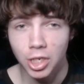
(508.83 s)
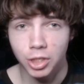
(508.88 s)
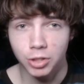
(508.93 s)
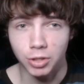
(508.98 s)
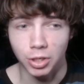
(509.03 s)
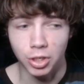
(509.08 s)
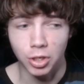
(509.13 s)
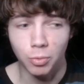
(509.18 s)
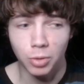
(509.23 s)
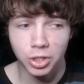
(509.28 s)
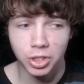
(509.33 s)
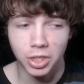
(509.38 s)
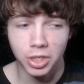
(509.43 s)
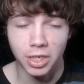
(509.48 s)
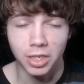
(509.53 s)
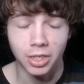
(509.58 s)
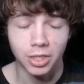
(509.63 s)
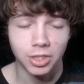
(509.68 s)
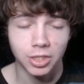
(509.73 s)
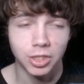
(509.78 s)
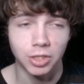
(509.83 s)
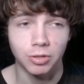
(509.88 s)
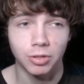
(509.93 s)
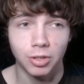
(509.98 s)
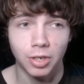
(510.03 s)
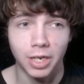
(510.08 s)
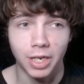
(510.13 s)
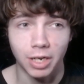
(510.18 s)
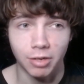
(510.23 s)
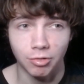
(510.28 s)
So I do wish I had done it
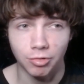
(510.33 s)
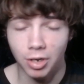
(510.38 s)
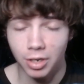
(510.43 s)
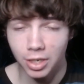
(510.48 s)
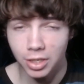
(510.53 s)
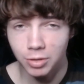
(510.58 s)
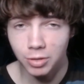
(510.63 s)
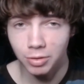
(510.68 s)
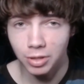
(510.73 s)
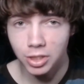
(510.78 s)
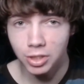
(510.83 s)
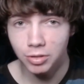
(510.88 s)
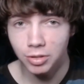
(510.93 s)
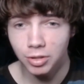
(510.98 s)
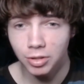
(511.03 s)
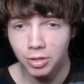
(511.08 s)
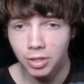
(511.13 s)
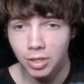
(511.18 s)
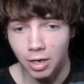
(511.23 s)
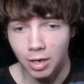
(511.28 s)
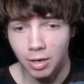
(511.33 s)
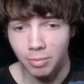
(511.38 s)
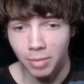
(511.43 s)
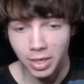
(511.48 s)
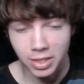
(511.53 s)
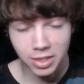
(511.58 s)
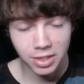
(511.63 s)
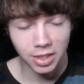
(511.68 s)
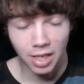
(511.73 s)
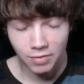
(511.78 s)
sooner, and I regret not doing it sooner.
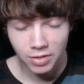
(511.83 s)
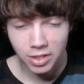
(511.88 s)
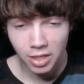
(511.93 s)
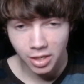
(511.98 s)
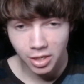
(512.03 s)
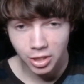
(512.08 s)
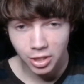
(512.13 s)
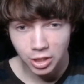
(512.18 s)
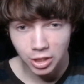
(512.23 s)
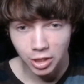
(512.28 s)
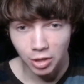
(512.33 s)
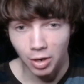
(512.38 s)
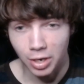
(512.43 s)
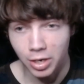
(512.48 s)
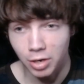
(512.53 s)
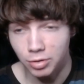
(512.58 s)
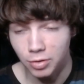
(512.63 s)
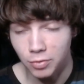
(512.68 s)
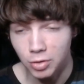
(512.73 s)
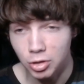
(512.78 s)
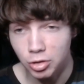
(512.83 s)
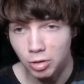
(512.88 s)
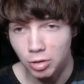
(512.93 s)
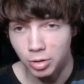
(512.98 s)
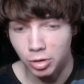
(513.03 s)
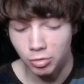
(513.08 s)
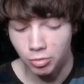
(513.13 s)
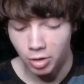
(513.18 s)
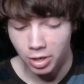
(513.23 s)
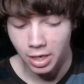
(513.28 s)
I still haven't done it, so I know in the future
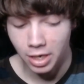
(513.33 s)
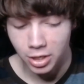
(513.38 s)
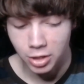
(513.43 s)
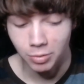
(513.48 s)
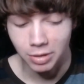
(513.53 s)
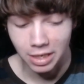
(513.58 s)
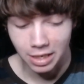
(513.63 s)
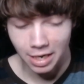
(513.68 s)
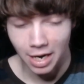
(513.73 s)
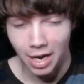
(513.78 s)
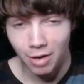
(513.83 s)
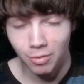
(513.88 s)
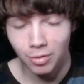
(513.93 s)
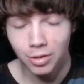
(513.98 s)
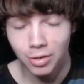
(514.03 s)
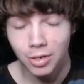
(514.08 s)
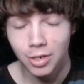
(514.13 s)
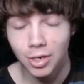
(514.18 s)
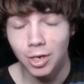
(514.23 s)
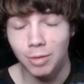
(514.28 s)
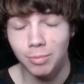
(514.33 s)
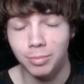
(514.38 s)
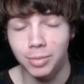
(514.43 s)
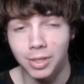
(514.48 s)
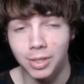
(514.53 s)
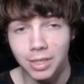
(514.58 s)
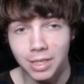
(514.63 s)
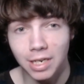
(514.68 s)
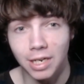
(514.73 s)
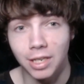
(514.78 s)
I'm going to regret not doing it now,
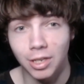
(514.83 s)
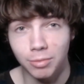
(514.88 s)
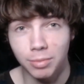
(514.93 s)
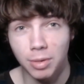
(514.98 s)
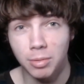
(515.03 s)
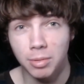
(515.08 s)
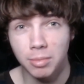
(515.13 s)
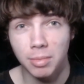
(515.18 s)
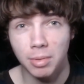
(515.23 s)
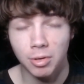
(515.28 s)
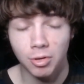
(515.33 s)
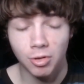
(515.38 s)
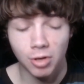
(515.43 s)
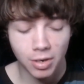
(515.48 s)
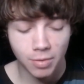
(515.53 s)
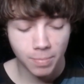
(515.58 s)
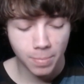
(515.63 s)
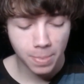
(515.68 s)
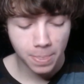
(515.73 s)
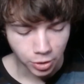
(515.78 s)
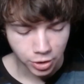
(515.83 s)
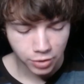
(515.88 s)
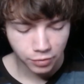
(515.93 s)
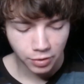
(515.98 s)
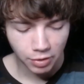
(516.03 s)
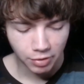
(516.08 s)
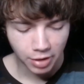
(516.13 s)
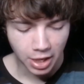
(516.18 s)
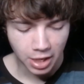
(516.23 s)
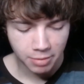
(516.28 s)
but yeah, that'll probably be my regret. What's
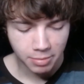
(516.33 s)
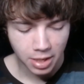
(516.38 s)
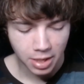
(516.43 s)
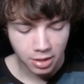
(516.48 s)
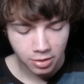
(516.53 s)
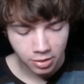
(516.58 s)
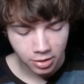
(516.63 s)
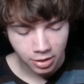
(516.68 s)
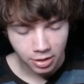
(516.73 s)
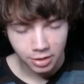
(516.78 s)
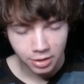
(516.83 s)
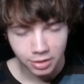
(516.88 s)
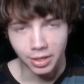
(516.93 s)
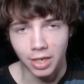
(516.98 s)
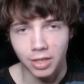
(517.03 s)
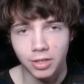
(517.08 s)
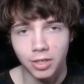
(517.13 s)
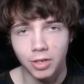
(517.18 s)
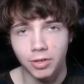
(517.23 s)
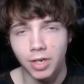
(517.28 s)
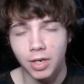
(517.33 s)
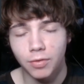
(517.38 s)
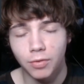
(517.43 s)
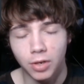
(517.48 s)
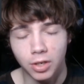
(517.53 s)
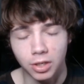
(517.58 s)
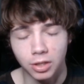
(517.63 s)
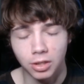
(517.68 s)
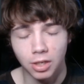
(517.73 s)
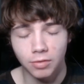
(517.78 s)
your favorite anime? Death Note. I
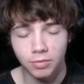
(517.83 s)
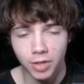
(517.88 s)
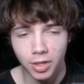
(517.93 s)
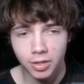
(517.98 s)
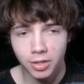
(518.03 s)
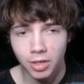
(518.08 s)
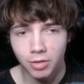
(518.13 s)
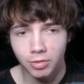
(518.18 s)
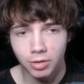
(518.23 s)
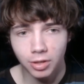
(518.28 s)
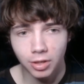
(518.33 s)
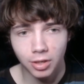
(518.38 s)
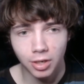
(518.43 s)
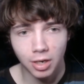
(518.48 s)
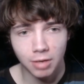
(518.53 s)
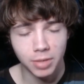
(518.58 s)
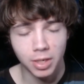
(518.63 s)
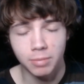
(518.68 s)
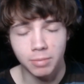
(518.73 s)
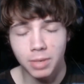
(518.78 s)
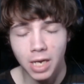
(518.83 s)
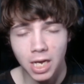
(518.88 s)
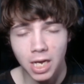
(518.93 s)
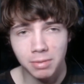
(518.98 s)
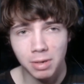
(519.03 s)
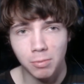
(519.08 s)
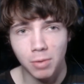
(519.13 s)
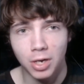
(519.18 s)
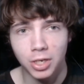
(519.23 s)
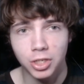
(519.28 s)
fucking love Death Note. I'm not a big
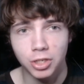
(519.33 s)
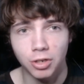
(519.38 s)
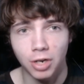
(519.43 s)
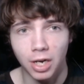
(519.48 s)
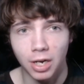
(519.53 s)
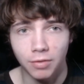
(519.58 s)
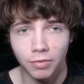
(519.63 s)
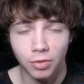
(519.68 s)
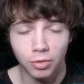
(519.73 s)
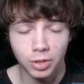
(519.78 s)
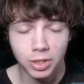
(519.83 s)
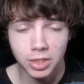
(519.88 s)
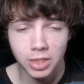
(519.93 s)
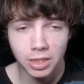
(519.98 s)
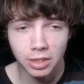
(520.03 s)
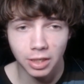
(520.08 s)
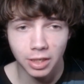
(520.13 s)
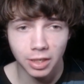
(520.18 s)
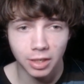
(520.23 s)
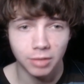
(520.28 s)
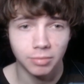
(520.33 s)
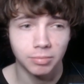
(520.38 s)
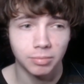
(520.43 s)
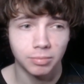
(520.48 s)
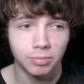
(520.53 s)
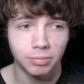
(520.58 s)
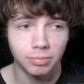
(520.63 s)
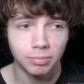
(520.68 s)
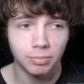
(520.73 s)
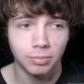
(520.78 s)
anime watcher. I've only seen like
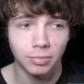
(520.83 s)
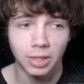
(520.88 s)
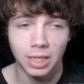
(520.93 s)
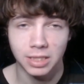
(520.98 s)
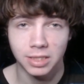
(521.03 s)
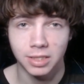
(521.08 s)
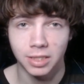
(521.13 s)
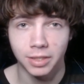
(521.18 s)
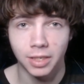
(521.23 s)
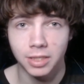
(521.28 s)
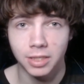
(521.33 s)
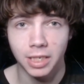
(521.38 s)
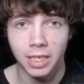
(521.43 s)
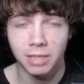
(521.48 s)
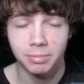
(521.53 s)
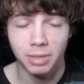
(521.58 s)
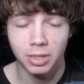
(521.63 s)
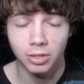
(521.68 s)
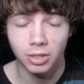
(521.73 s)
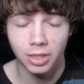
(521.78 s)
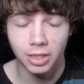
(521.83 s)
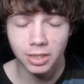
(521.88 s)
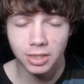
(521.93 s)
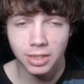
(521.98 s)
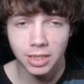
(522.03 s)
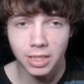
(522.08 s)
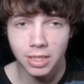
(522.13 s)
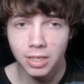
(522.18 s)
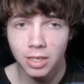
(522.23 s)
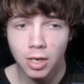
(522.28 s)
less than a dozen anime in all
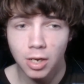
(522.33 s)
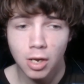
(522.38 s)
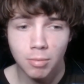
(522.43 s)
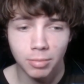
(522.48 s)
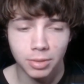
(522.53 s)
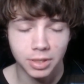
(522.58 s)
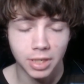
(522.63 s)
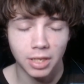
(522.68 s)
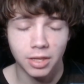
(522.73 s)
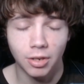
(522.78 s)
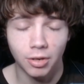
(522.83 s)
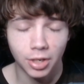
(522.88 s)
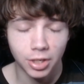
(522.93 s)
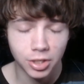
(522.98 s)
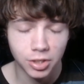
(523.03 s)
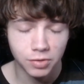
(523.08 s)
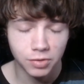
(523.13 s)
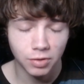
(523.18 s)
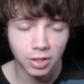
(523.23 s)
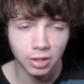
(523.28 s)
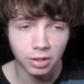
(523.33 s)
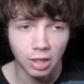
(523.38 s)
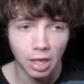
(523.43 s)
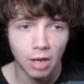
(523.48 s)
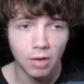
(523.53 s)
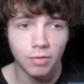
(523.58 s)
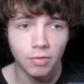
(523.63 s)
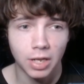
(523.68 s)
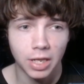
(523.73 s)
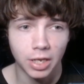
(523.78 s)
honesty, but Death Note I just fucking
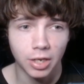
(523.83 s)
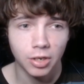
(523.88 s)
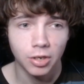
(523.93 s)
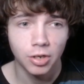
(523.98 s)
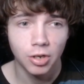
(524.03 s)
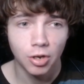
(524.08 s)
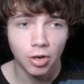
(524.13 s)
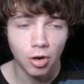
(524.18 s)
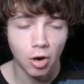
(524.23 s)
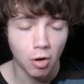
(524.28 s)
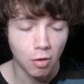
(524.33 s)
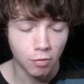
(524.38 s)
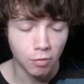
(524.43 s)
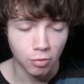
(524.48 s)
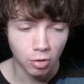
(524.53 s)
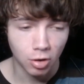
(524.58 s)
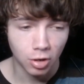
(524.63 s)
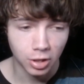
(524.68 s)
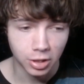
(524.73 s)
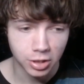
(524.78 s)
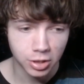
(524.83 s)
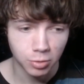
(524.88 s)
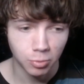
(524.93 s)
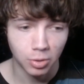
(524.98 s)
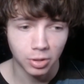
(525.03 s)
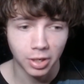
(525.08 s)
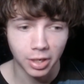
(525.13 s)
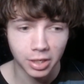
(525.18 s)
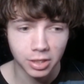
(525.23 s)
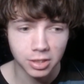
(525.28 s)
love. I think overall it's the
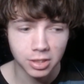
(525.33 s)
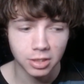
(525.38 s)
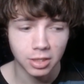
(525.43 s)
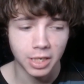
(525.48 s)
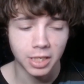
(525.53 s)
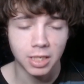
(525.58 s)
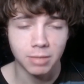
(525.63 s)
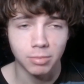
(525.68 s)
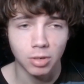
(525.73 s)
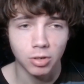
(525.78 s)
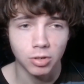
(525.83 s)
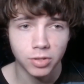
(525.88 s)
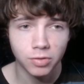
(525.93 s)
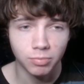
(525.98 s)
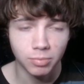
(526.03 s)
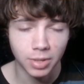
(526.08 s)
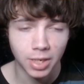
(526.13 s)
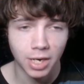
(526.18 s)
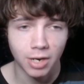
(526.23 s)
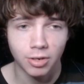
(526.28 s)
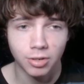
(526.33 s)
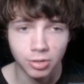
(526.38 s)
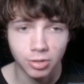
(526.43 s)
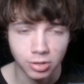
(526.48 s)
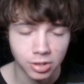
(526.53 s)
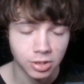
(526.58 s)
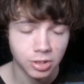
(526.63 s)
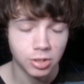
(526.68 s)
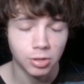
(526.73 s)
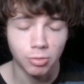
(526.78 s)
one that I just like the most, from
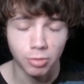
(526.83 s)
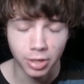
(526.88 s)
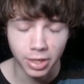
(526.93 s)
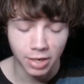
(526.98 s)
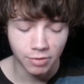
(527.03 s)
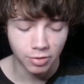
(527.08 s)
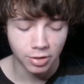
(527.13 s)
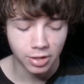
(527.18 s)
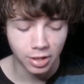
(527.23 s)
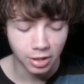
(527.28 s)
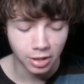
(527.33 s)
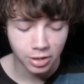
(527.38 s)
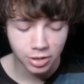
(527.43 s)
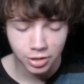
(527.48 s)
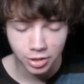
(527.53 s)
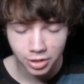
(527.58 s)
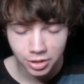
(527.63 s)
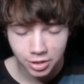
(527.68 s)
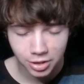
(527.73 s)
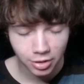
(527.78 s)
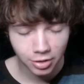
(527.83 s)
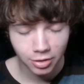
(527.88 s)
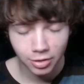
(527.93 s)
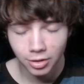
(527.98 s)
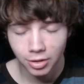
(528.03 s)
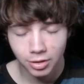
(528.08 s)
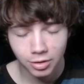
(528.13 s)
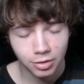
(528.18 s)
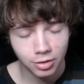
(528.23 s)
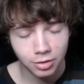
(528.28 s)
characters to story to everything. It's just
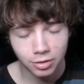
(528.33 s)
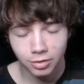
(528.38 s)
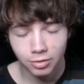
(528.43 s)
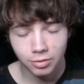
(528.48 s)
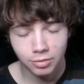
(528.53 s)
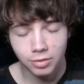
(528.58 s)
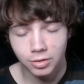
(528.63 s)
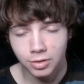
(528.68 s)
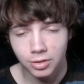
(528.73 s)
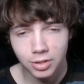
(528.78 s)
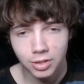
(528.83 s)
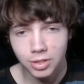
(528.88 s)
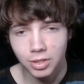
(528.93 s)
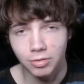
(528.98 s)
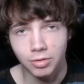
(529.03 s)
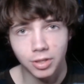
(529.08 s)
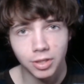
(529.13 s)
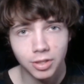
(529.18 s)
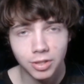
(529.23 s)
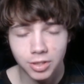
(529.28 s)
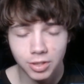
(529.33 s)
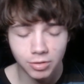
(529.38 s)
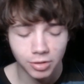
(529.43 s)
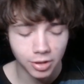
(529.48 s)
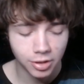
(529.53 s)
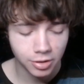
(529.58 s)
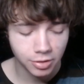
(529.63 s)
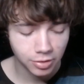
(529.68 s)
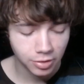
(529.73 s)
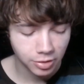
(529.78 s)
so good, so
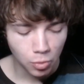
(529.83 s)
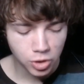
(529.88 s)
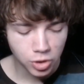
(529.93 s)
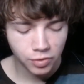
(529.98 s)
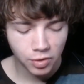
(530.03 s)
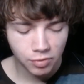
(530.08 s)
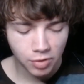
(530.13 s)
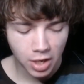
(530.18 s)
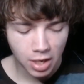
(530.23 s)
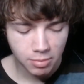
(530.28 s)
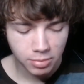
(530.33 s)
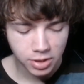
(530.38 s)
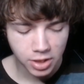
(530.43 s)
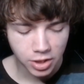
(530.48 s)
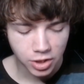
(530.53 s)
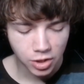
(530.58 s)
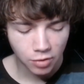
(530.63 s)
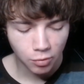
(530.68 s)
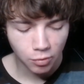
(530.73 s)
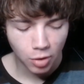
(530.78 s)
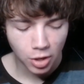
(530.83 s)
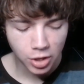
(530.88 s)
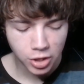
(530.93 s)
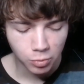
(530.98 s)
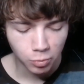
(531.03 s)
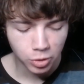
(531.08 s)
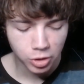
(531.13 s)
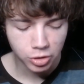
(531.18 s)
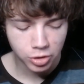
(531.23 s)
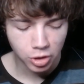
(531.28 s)
good. What's your favorite game besides Overwatch,
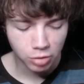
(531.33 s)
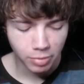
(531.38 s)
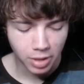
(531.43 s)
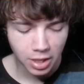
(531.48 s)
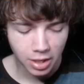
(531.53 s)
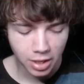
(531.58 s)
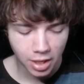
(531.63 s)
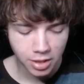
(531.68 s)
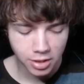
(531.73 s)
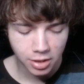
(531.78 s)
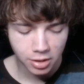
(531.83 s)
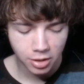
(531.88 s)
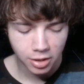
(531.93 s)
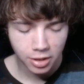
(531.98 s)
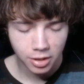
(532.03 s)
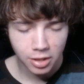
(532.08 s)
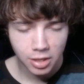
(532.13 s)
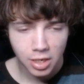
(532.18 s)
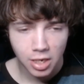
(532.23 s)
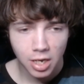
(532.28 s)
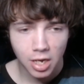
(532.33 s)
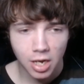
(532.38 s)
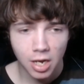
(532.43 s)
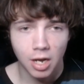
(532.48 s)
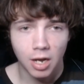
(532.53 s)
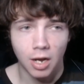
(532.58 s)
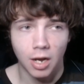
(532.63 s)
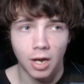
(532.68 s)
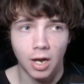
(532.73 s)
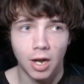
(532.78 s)
and would you start making content on
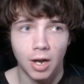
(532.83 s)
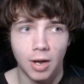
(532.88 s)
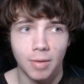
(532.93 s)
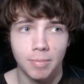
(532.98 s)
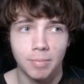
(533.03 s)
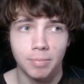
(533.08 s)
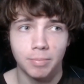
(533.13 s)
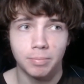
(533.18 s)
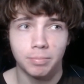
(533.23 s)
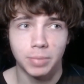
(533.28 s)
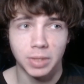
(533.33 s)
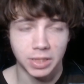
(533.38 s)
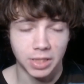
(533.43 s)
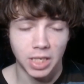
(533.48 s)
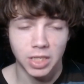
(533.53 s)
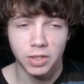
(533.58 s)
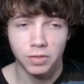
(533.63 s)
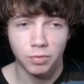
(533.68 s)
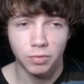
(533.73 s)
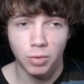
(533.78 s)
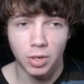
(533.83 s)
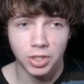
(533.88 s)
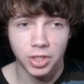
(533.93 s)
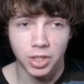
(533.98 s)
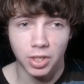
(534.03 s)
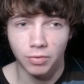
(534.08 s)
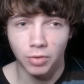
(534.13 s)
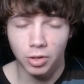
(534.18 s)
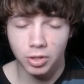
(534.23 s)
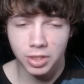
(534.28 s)
it? Besides Overwatch,
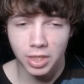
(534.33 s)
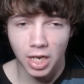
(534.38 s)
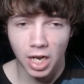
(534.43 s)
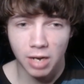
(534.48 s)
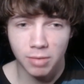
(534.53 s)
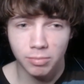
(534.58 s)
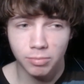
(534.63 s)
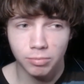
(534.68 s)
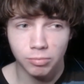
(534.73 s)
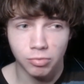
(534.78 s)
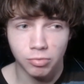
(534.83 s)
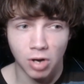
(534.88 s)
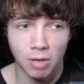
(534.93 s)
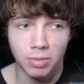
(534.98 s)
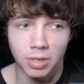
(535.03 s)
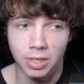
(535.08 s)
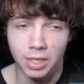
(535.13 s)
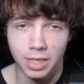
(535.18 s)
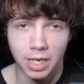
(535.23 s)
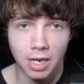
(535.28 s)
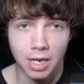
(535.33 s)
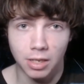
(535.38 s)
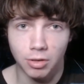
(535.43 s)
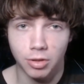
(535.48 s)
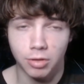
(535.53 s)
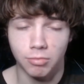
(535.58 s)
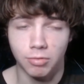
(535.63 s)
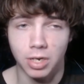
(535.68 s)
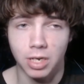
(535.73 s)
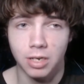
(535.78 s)
like of all time, probably like Halo
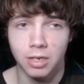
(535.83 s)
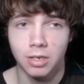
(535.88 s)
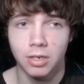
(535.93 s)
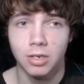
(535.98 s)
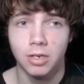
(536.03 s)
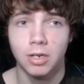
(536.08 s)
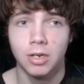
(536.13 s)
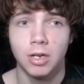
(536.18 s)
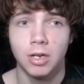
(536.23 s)
3.